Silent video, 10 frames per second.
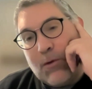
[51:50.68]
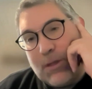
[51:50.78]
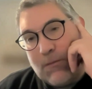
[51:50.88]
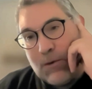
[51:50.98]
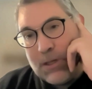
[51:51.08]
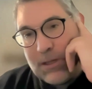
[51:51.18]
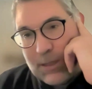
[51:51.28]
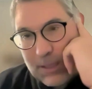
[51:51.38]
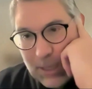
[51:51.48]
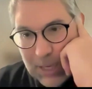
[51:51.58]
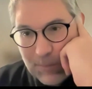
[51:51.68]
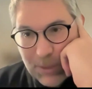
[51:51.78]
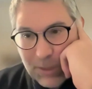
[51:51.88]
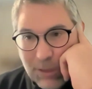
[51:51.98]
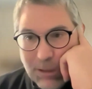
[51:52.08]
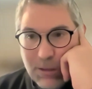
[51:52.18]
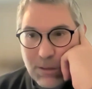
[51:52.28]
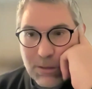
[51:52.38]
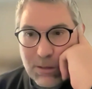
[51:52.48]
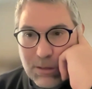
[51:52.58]
more than one thing happening
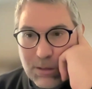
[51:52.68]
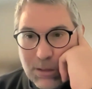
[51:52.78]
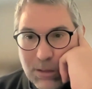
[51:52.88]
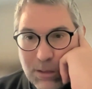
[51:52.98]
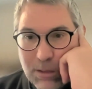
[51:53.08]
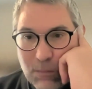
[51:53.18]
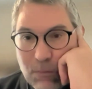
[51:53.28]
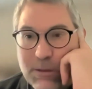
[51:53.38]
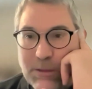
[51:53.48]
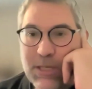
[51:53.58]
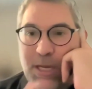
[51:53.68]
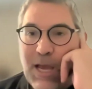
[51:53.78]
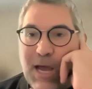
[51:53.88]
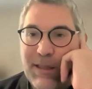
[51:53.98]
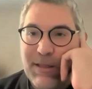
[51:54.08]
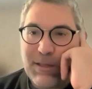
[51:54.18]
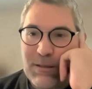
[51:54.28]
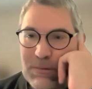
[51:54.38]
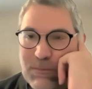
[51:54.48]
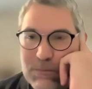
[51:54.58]
here. Well, I
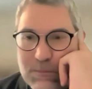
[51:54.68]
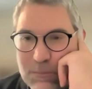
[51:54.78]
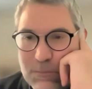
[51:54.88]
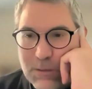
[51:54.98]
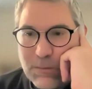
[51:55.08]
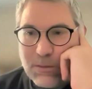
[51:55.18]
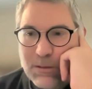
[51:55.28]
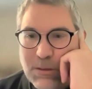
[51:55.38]
think, well,